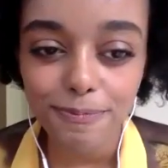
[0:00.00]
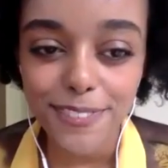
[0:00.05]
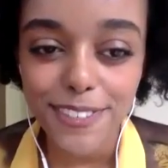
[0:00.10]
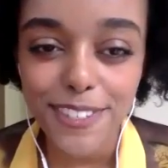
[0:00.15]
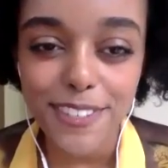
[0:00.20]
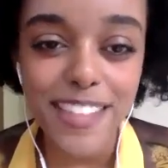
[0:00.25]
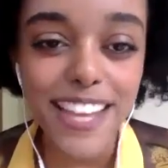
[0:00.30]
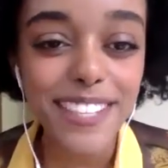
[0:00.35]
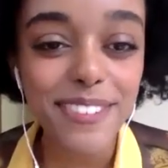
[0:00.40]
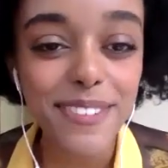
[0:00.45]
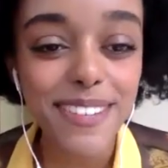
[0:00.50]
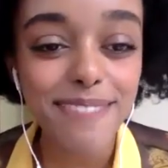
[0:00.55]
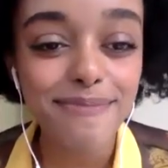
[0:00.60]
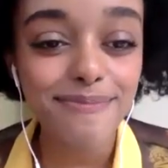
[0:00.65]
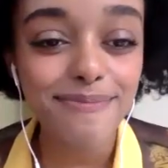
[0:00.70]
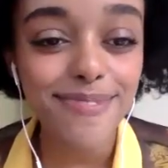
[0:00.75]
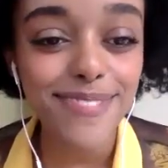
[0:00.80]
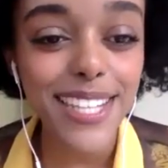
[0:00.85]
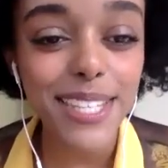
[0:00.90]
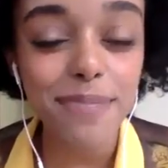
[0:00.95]
So that's
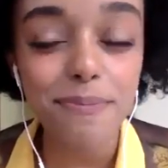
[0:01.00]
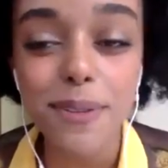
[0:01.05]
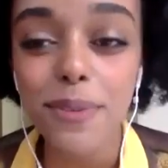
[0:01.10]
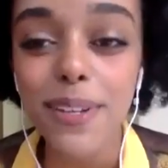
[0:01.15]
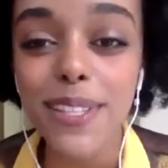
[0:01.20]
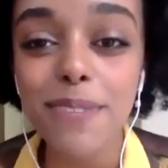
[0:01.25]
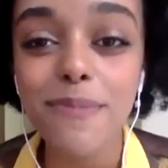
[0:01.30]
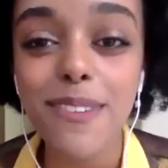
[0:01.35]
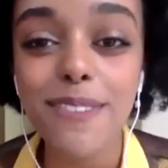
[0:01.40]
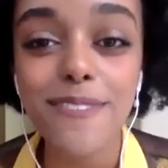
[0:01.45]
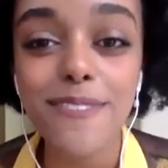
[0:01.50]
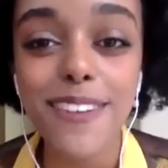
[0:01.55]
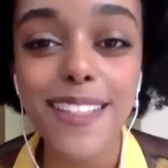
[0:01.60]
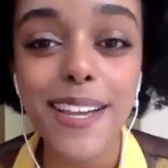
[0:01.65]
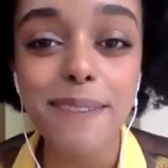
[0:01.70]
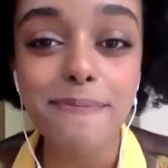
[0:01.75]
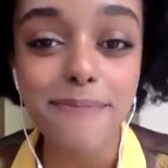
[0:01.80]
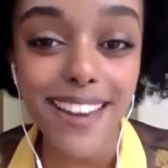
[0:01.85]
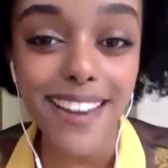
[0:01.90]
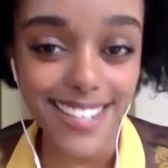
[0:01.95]
been what's been
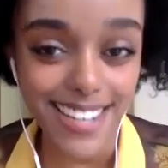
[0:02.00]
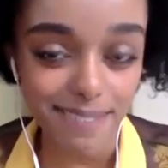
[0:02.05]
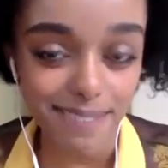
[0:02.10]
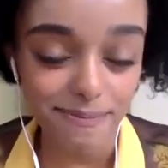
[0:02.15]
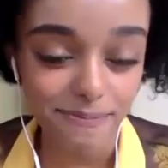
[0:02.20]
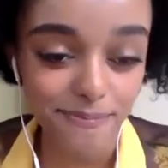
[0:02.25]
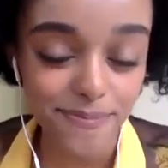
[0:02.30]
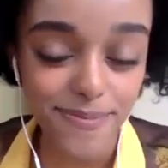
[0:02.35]
filling up my time.